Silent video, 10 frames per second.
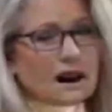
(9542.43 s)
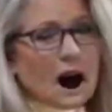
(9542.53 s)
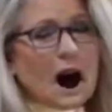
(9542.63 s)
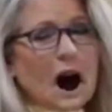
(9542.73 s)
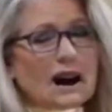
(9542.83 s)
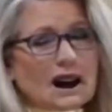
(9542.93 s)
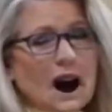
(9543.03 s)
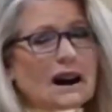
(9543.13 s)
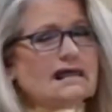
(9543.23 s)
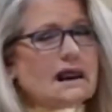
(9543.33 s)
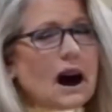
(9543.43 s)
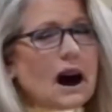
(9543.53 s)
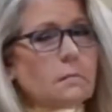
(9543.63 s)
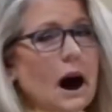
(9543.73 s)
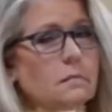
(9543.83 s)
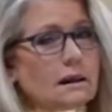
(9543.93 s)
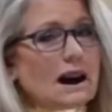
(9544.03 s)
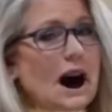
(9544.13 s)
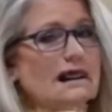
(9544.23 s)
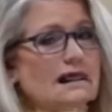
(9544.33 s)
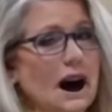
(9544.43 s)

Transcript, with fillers: I got a job application